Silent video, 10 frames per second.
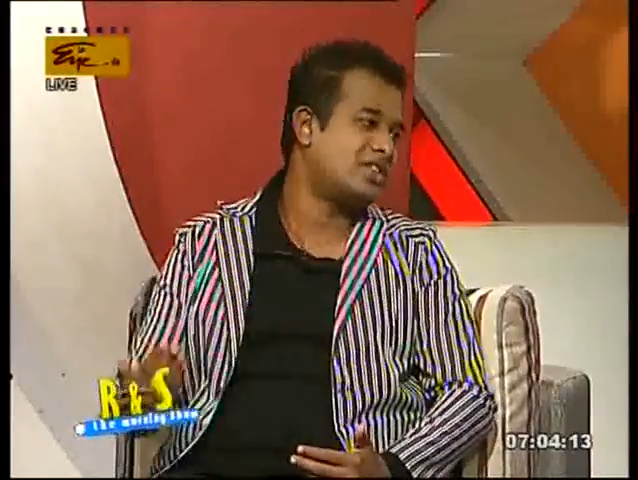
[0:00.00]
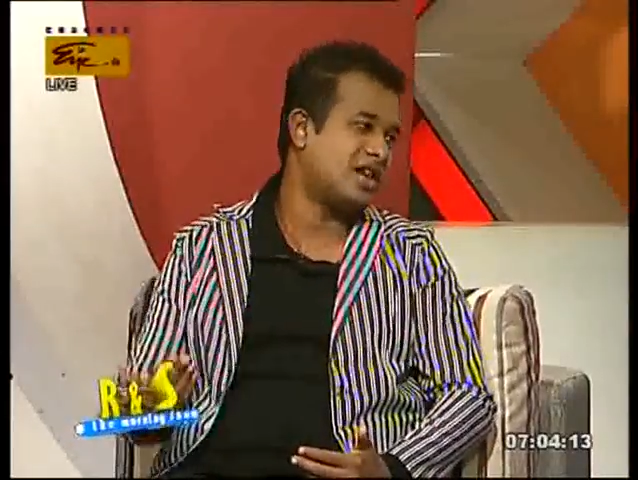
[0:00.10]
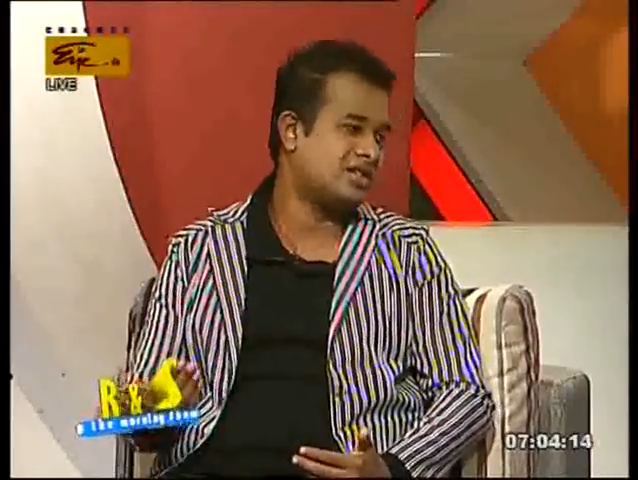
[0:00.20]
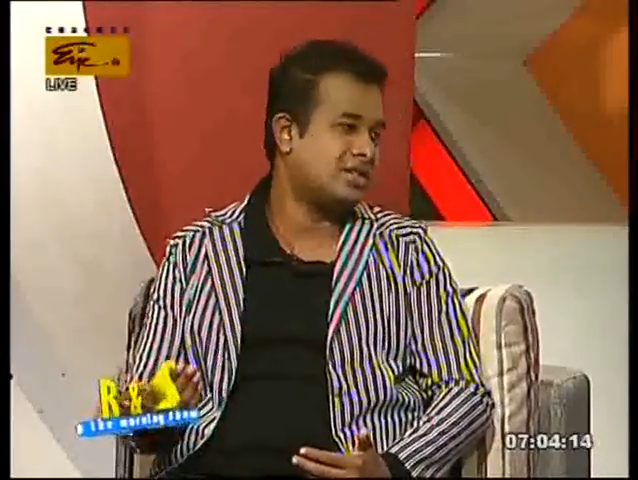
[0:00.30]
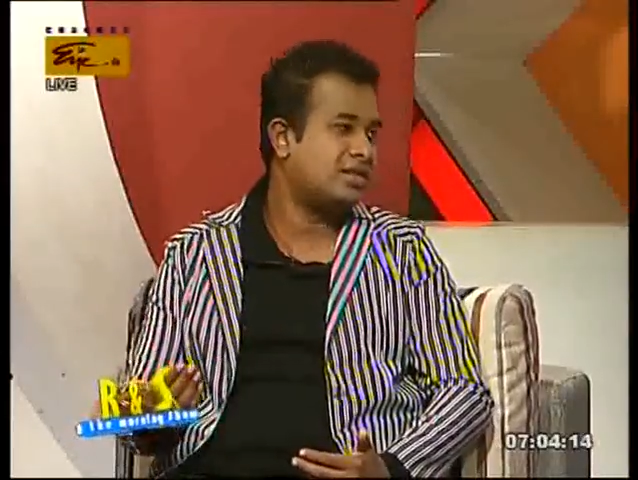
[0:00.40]

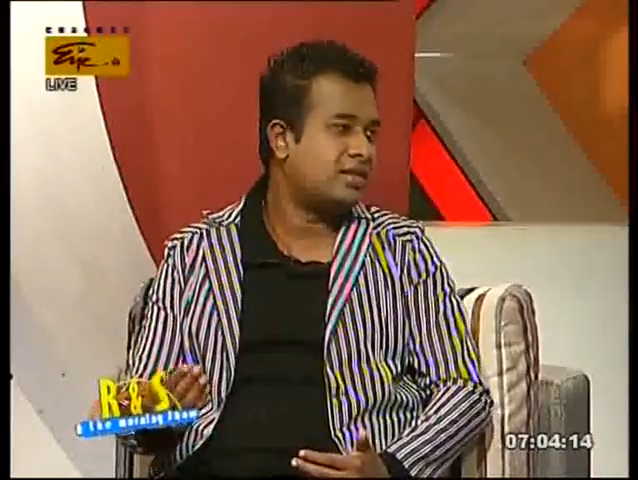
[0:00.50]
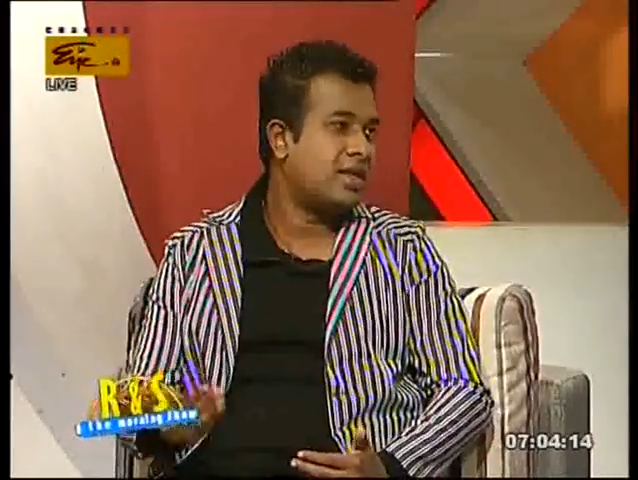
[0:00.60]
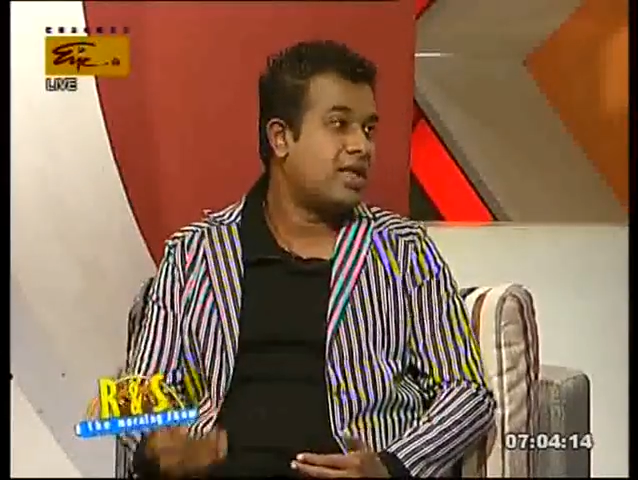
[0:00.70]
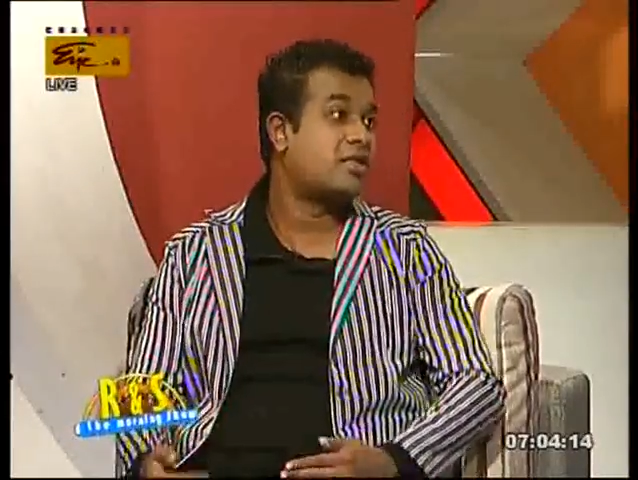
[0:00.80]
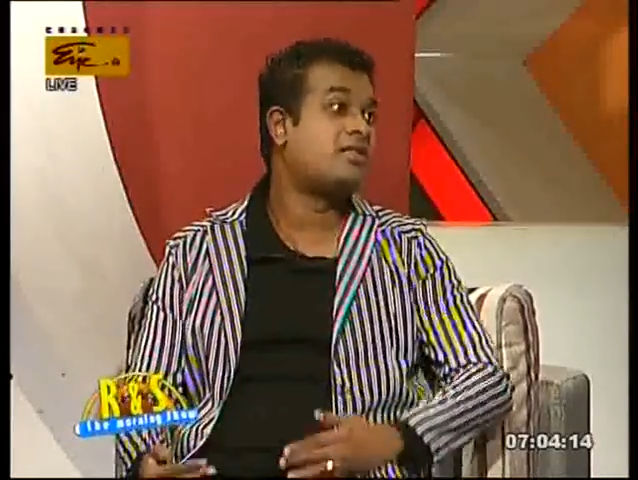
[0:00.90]
judges.
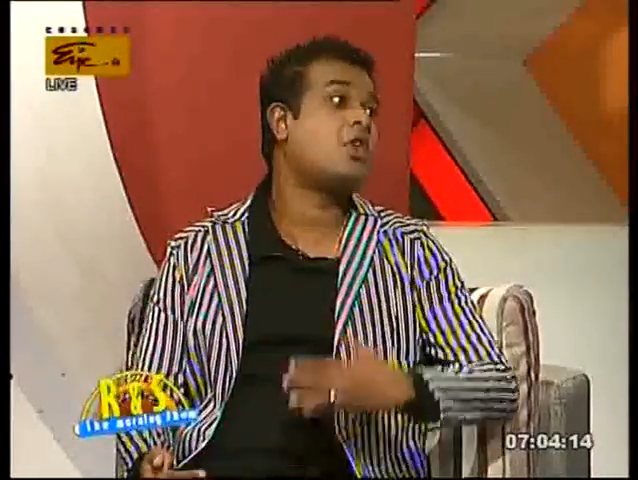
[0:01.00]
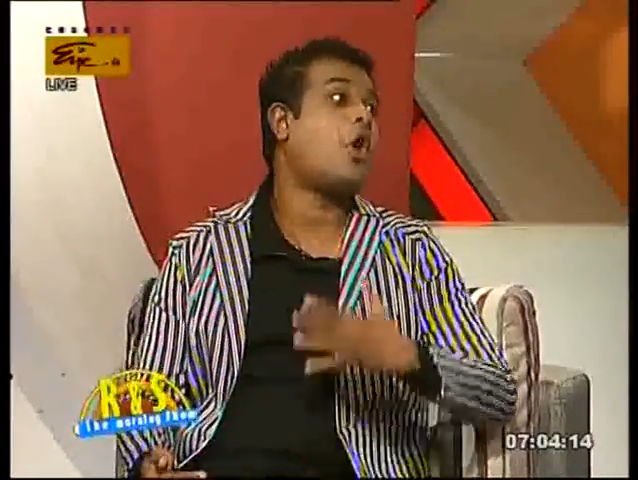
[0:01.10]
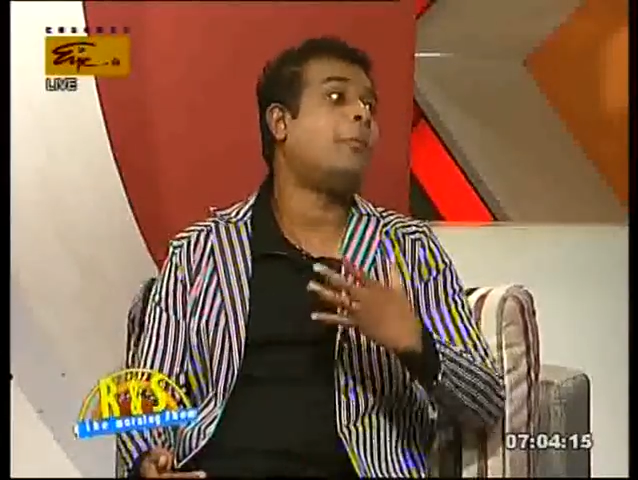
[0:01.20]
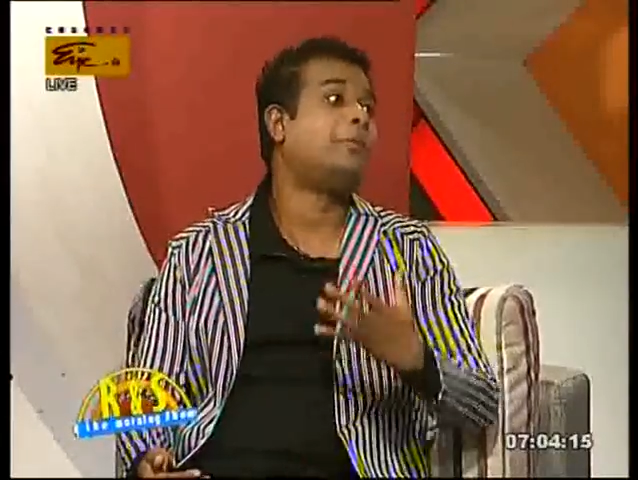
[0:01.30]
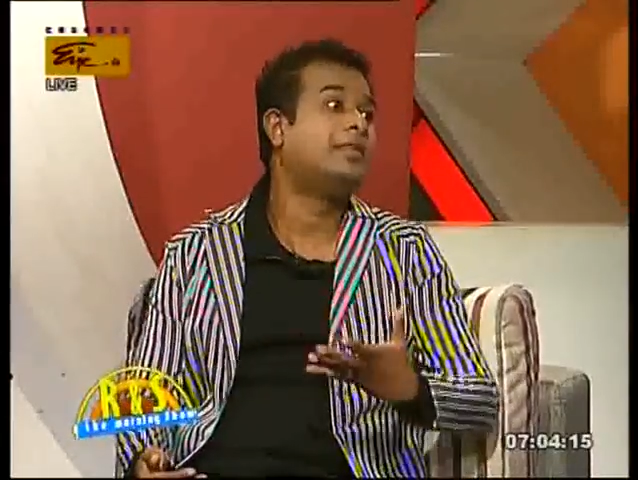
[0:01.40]
So we
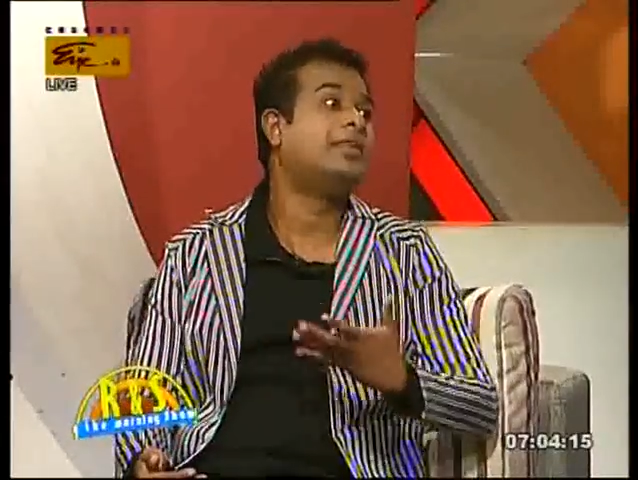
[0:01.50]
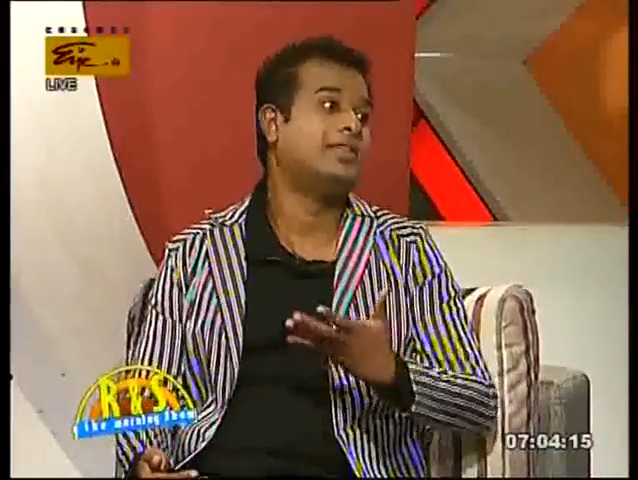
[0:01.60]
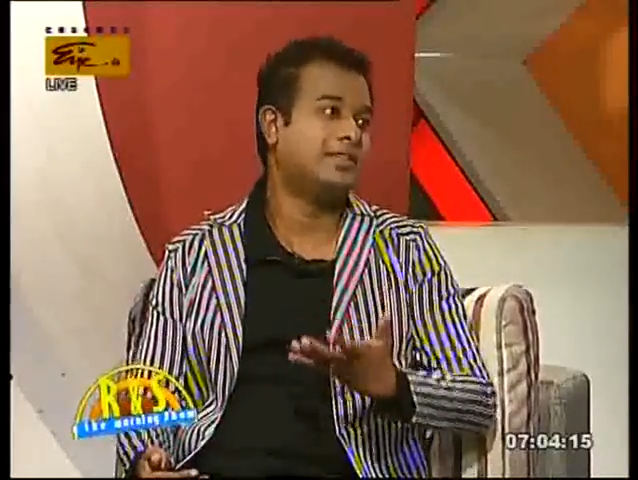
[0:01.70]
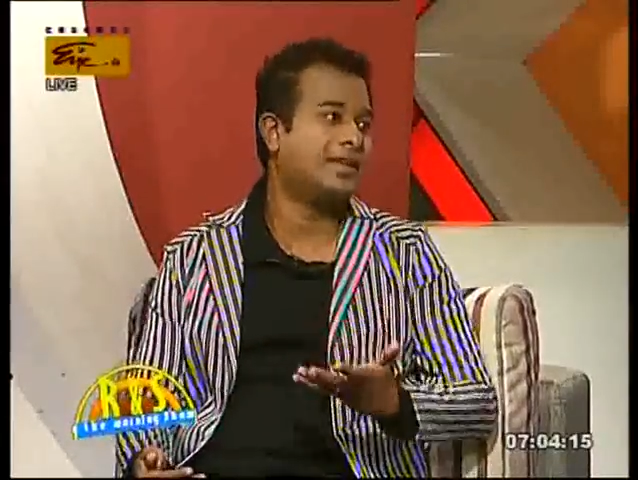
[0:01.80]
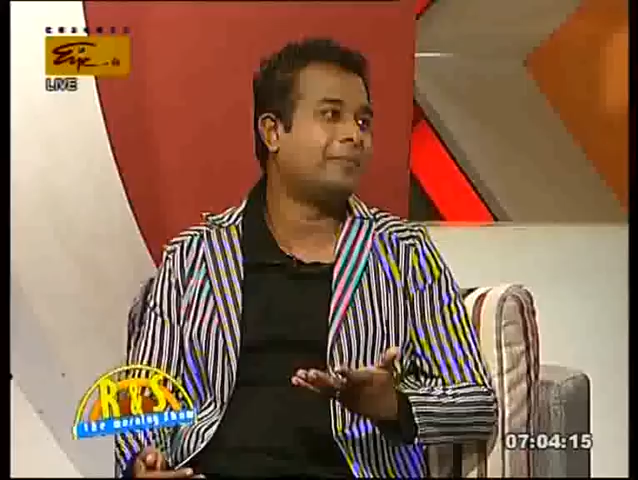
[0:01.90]

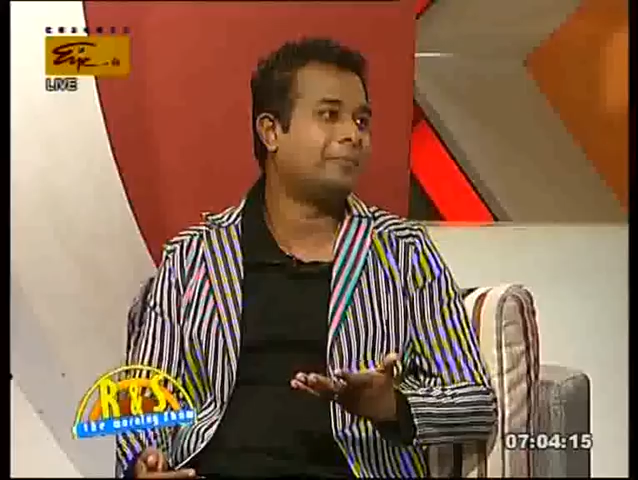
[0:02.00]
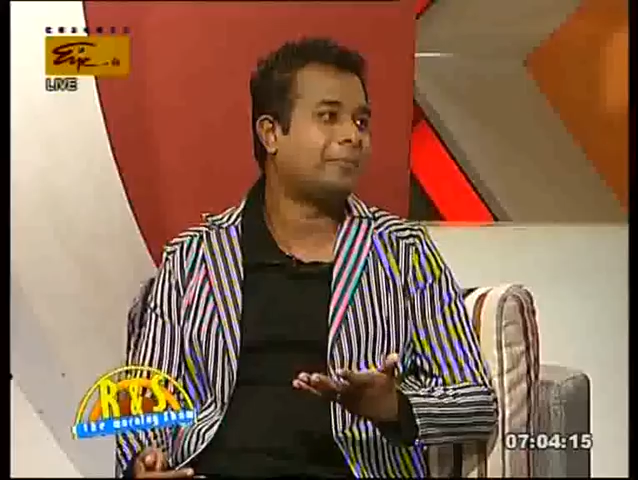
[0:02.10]
observe them.